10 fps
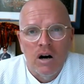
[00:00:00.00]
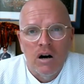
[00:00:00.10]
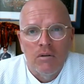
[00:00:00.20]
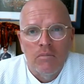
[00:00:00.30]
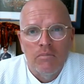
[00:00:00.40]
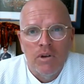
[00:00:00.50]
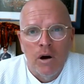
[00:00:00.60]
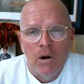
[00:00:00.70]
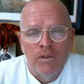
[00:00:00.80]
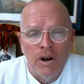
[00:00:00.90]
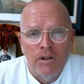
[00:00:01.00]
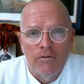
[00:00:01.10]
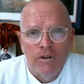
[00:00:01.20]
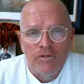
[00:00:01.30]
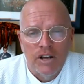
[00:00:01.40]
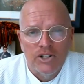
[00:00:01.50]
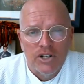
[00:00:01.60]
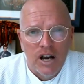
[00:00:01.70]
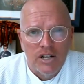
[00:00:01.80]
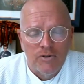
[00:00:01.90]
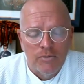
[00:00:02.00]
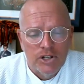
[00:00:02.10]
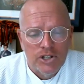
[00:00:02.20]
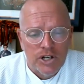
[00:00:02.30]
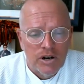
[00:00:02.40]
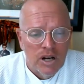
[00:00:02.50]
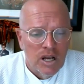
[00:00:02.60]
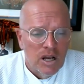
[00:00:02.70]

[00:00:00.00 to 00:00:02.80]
um, you know, and the other rotation guys from this year.